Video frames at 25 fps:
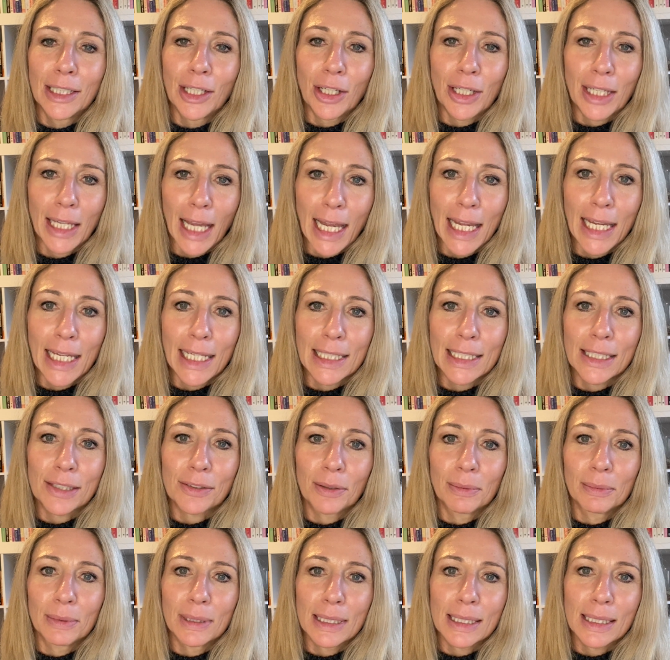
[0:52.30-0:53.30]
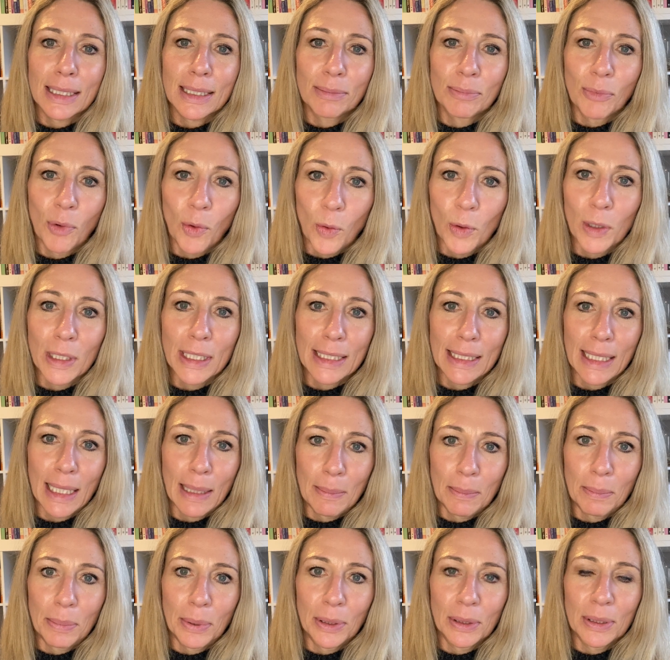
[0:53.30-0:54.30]
gains from the smallest
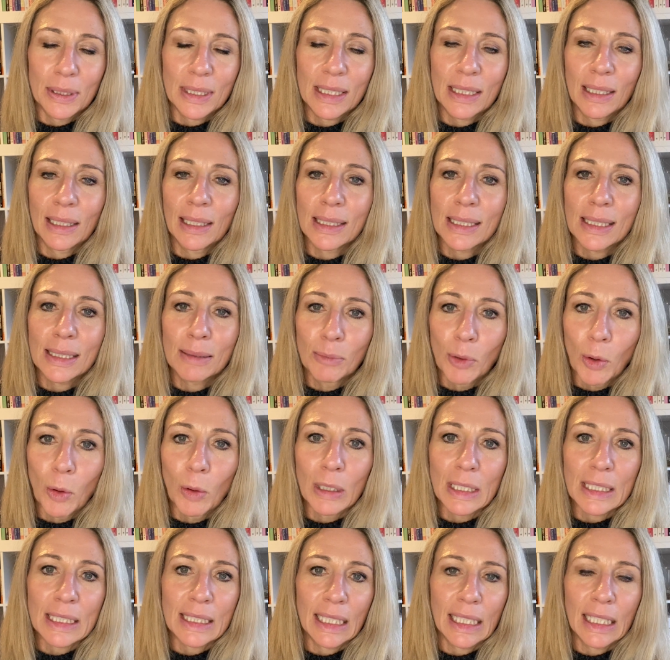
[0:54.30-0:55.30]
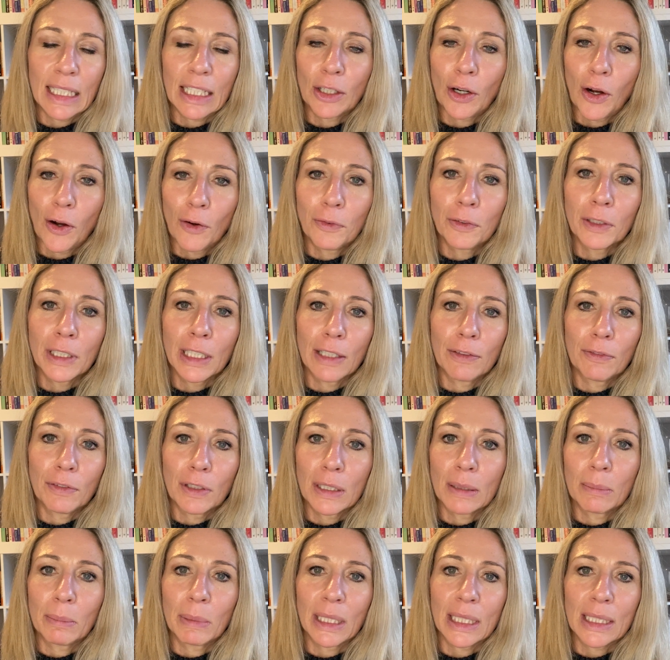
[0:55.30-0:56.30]
input. So the smallest thing can often give you
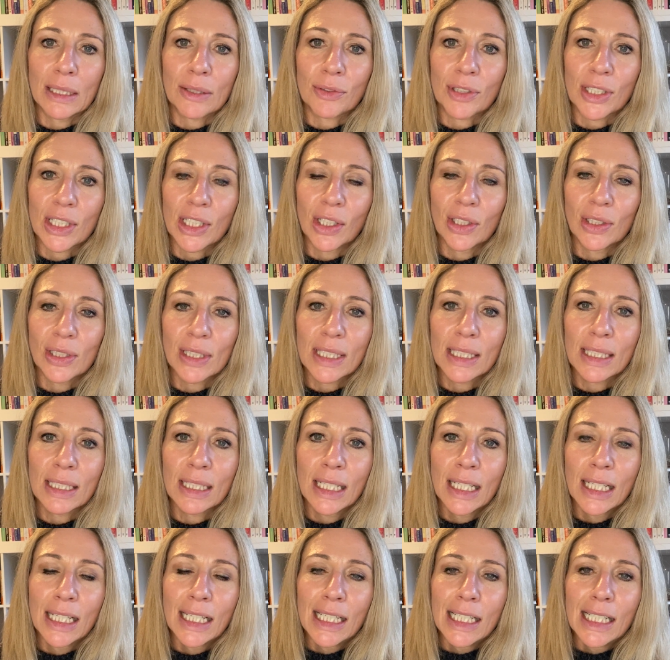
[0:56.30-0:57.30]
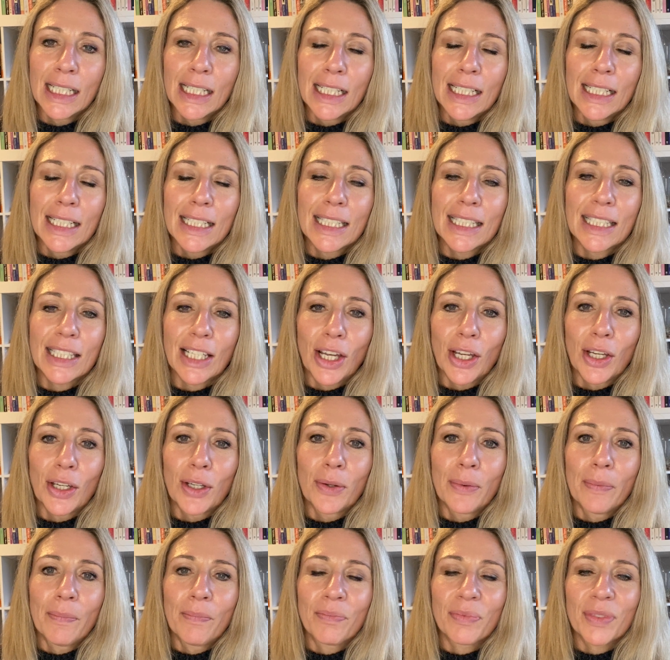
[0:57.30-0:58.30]
the biggest results.
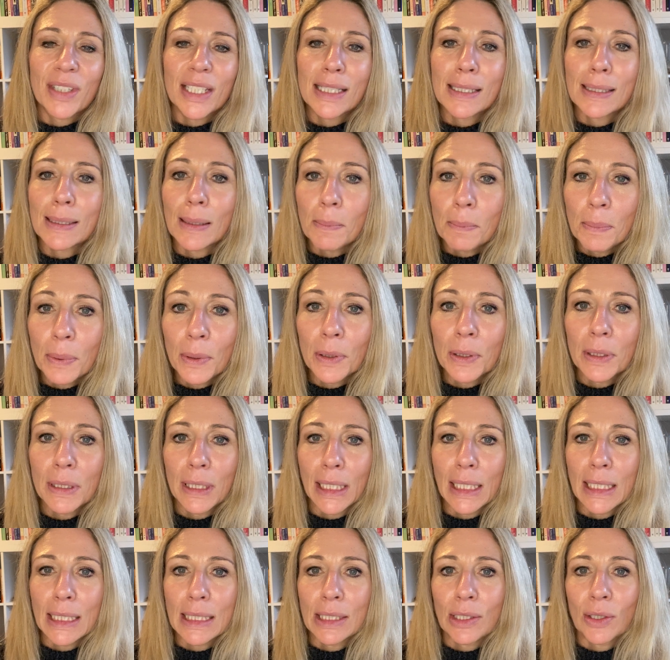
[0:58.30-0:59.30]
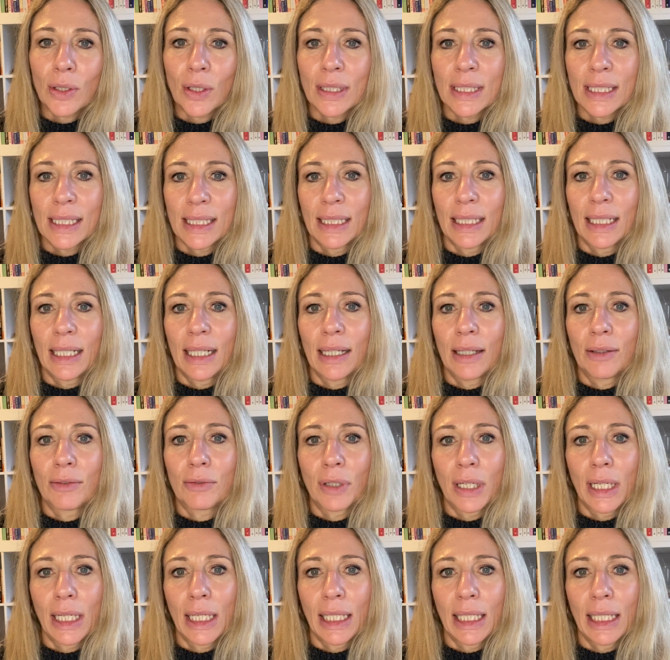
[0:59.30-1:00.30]
So simple things to consider
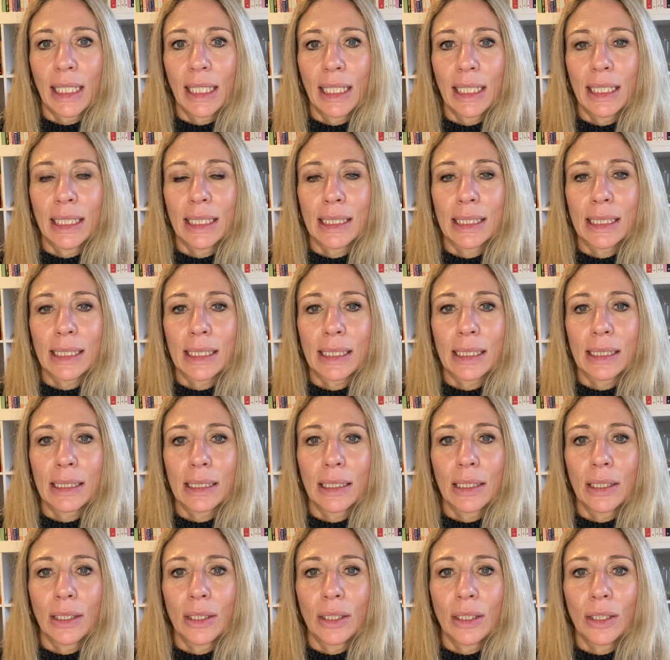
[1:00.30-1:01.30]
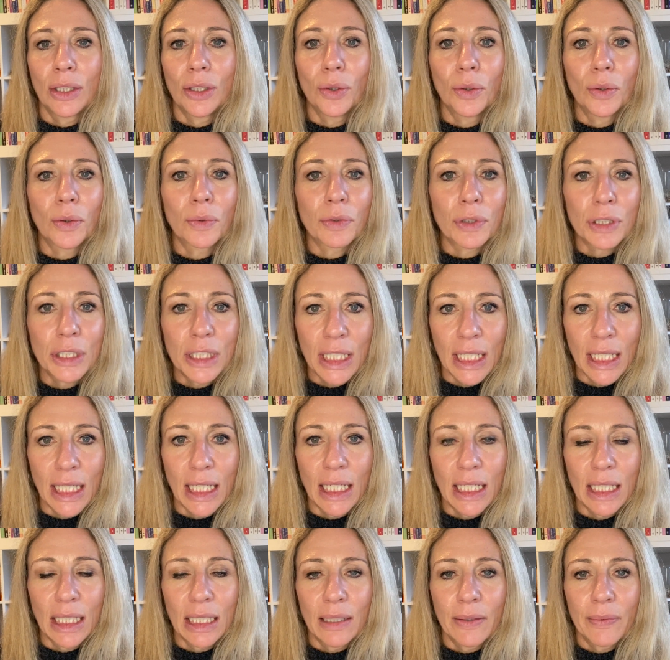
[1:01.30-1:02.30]
really is your
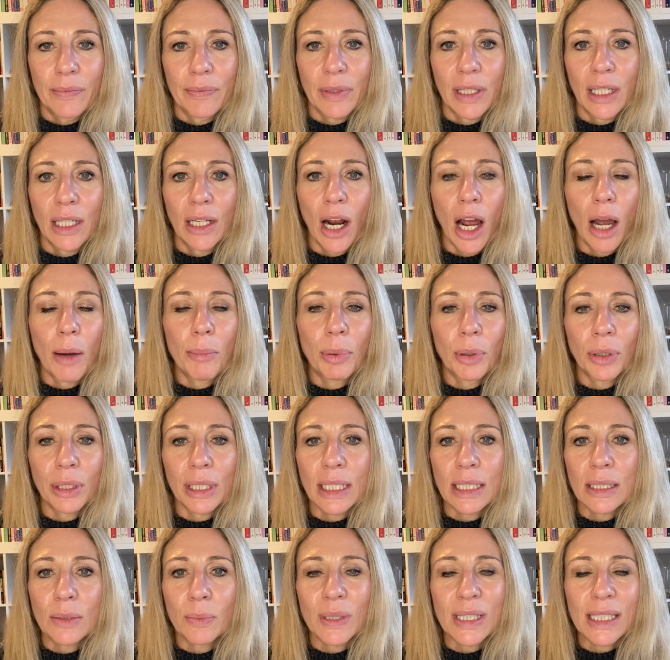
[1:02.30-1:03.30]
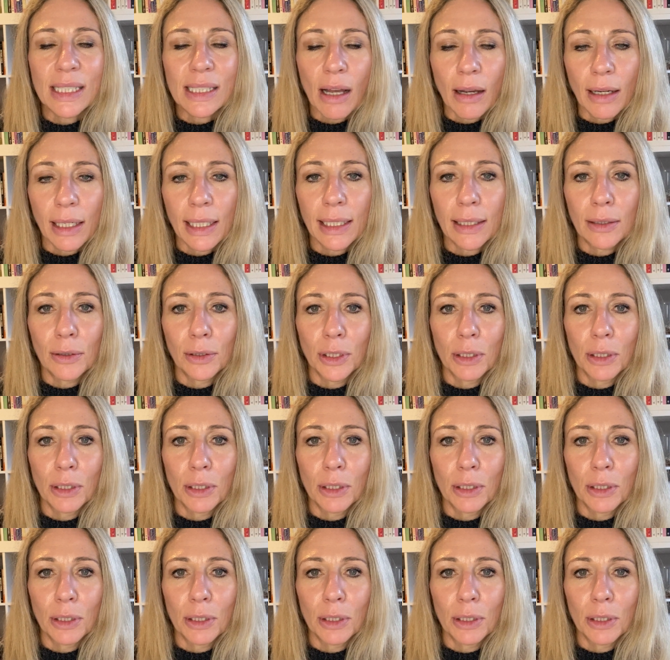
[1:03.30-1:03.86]
routine. Our bodies, we cyclical